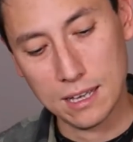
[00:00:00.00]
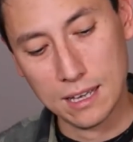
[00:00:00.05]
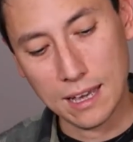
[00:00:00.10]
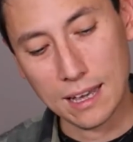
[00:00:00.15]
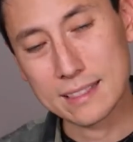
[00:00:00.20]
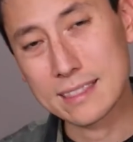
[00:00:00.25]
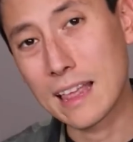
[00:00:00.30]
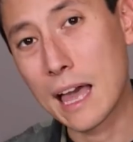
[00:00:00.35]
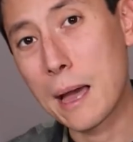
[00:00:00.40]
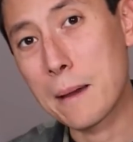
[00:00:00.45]

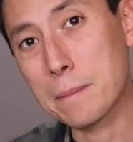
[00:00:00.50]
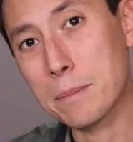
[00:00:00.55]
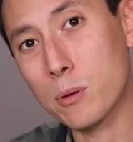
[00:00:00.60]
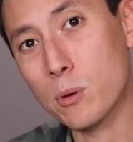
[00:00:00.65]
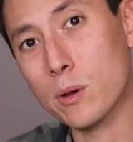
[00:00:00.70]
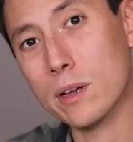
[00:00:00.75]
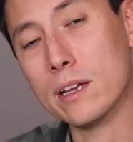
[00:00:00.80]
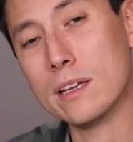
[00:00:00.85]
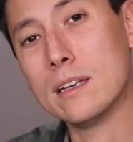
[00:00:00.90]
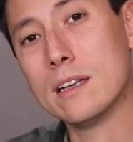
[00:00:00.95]
At that
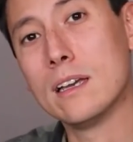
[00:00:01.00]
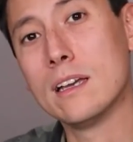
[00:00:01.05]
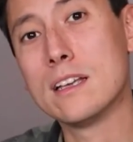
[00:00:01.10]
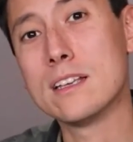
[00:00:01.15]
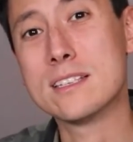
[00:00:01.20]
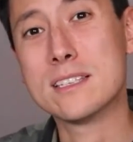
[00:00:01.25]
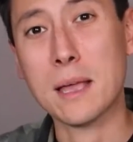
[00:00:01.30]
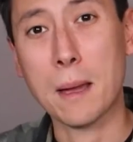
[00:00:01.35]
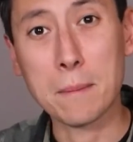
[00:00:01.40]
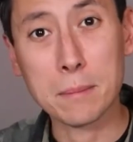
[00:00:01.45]
point,
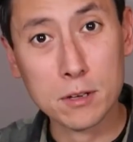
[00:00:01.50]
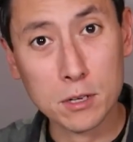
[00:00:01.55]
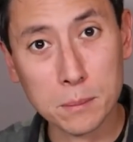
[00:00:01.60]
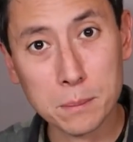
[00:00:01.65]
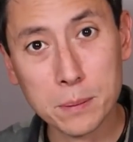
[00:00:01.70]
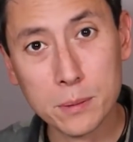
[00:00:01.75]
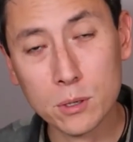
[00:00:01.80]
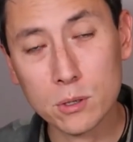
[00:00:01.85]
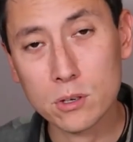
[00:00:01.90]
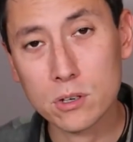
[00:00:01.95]
some
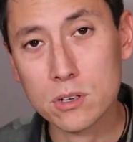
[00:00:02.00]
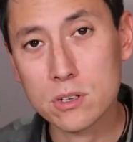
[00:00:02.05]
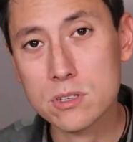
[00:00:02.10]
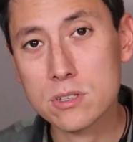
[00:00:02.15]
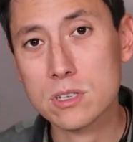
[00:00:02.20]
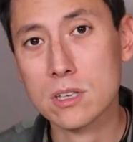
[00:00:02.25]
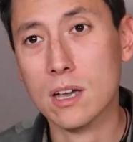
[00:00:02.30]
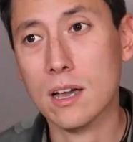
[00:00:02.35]
computers,